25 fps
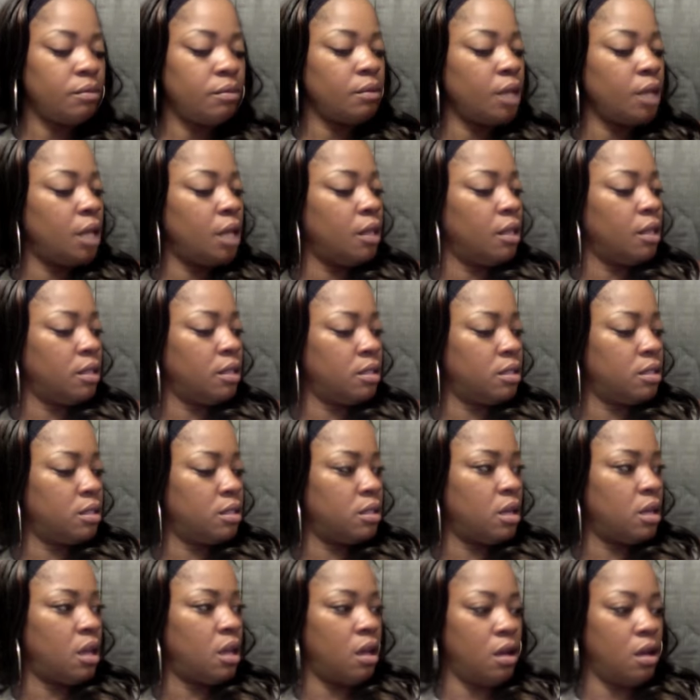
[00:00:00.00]
And this is
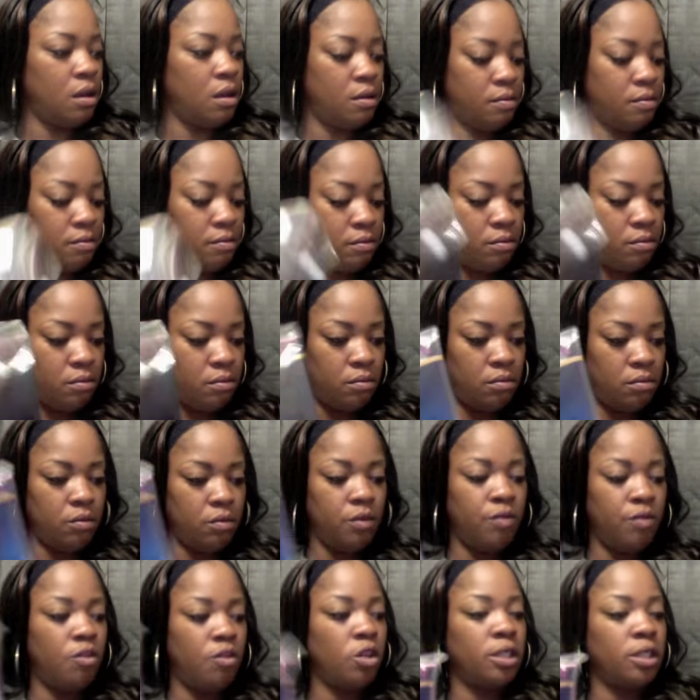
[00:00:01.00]
the um
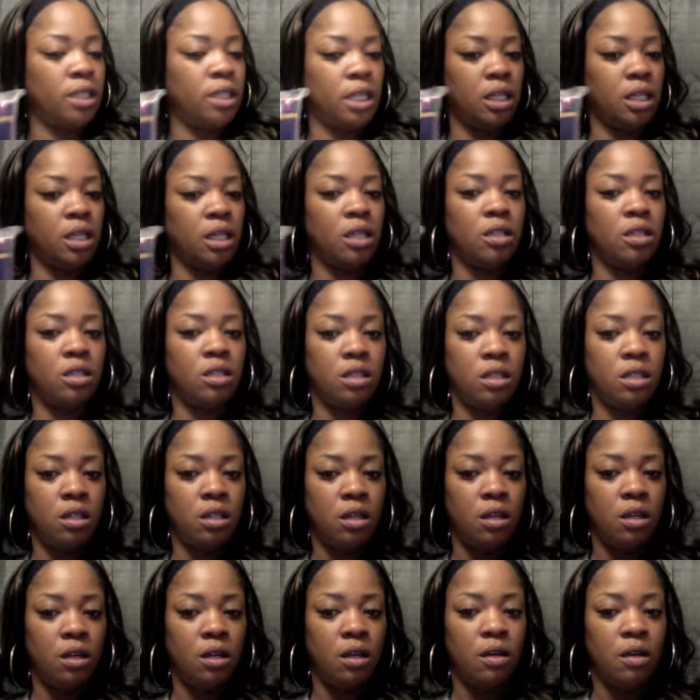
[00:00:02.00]
14 inch
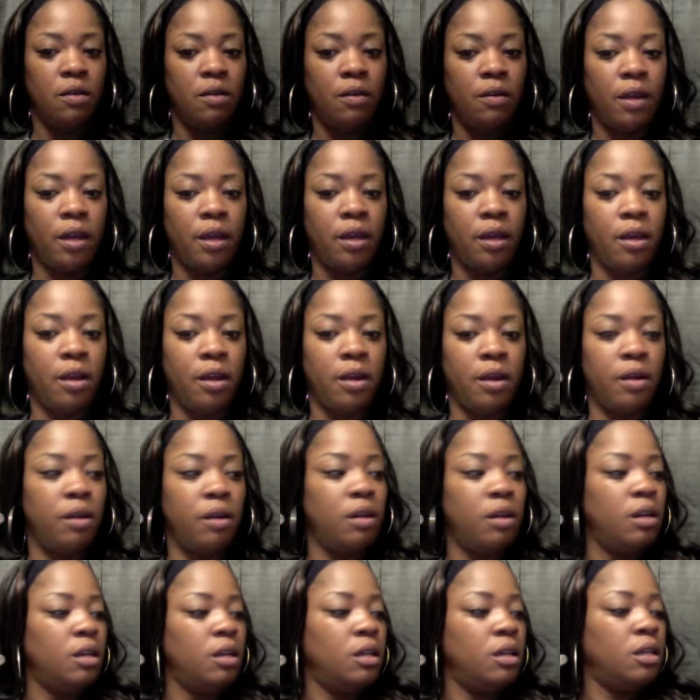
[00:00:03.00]
right here.
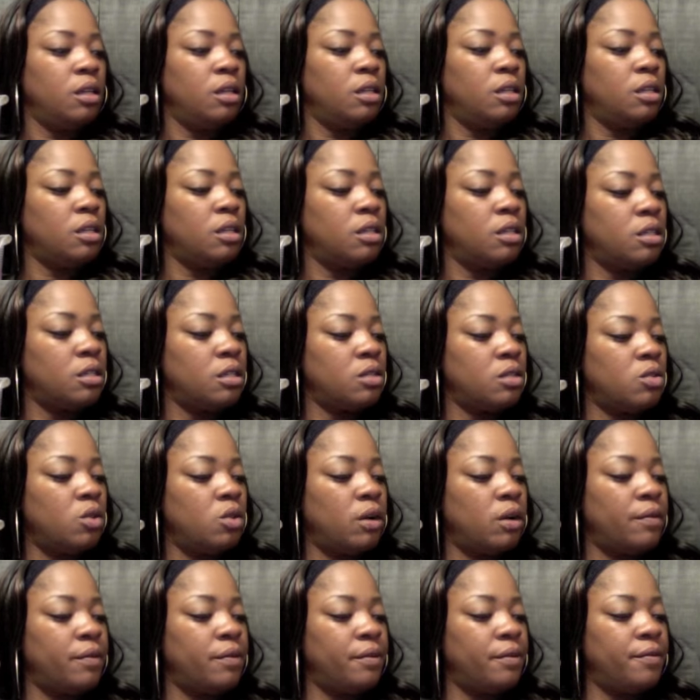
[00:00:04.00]
This is
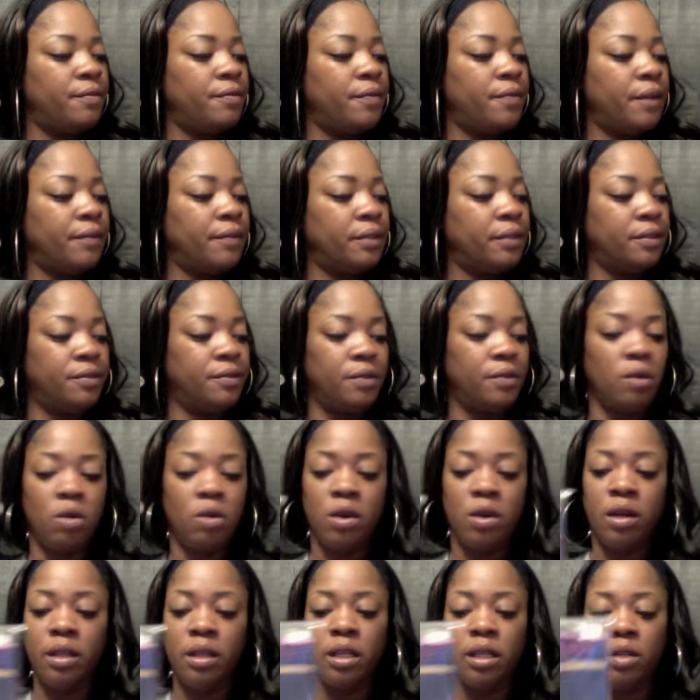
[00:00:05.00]
going for
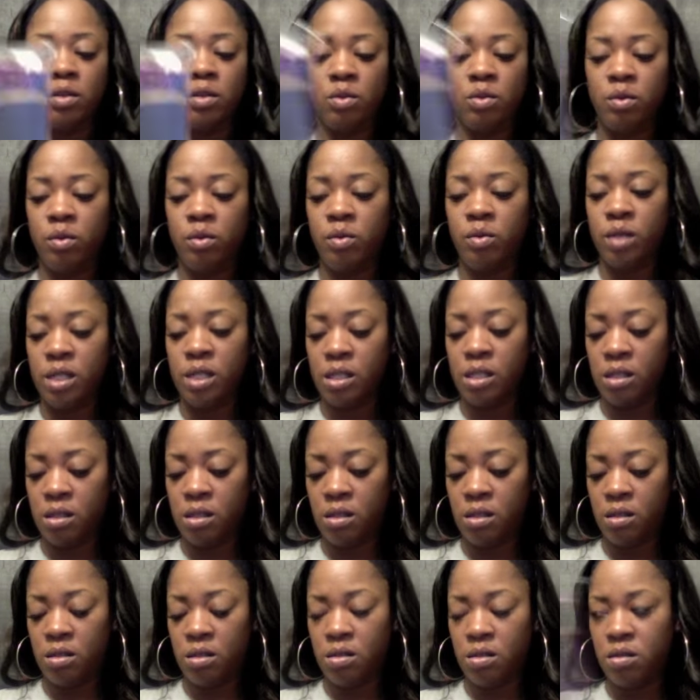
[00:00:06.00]
54, and this one
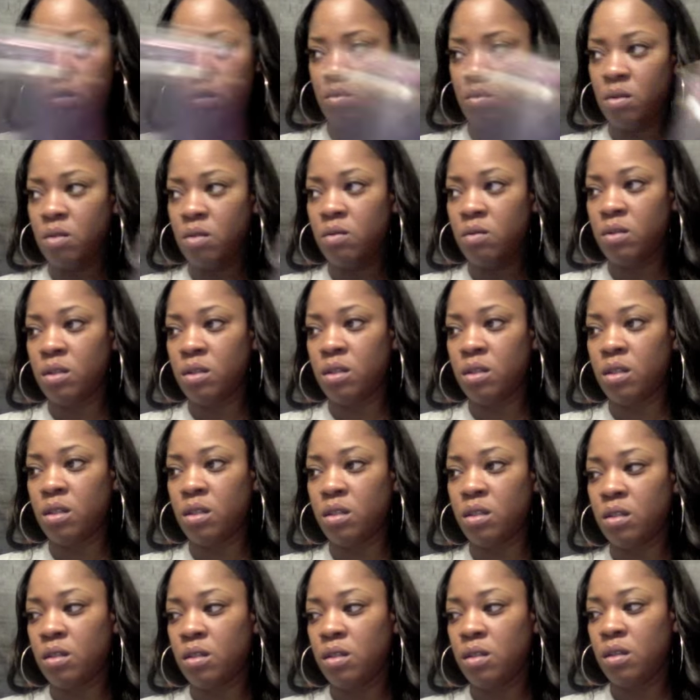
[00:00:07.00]
was what was
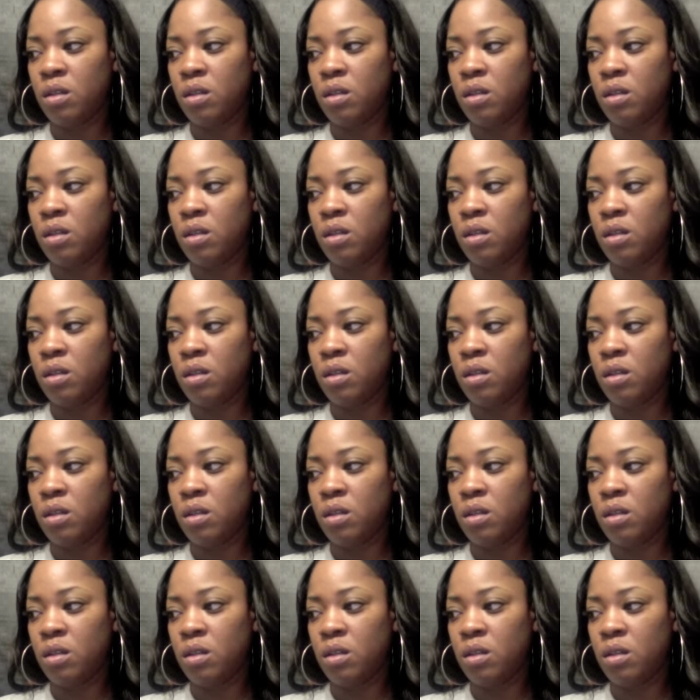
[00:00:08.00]
this?